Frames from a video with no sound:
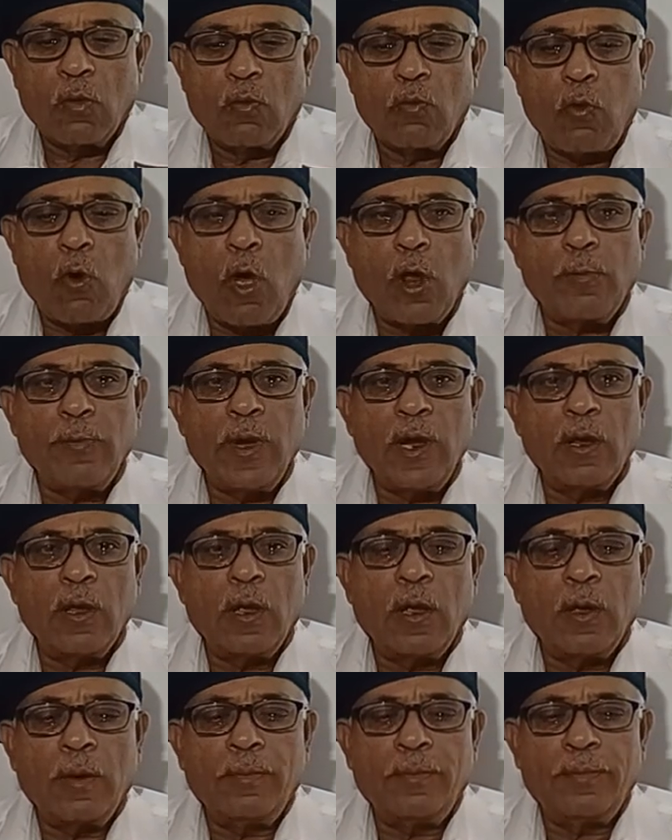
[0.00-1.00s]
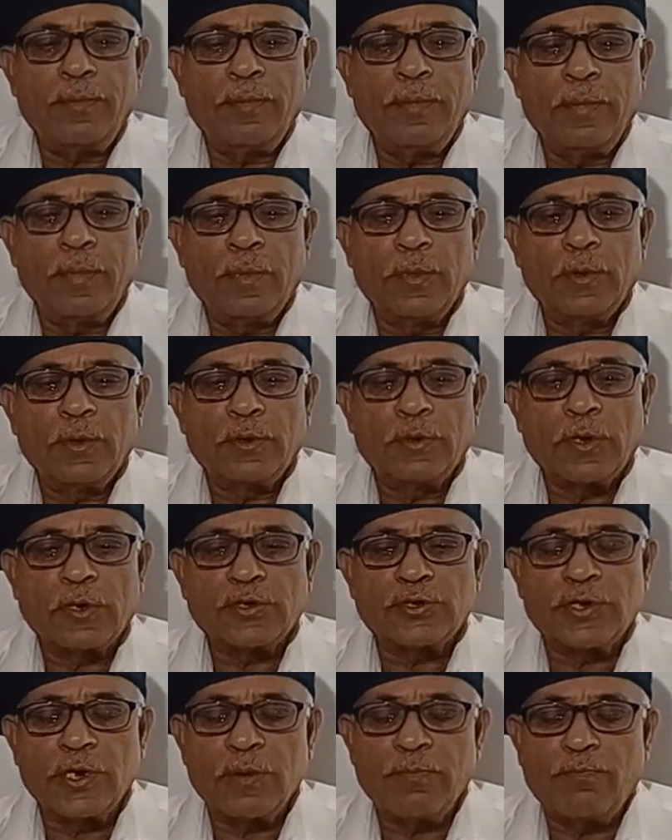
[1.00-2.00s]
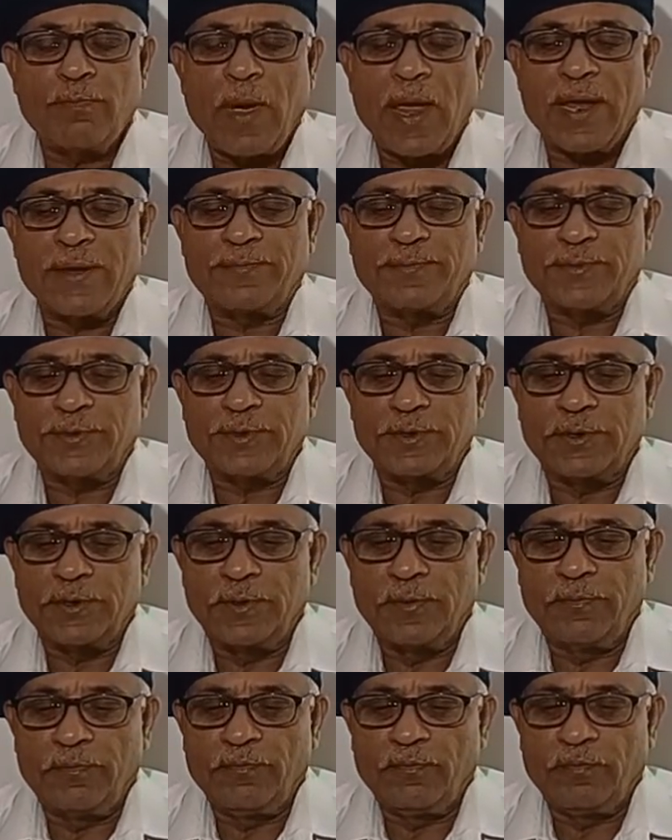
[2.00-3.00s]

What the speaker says: Warming up the steam pipes.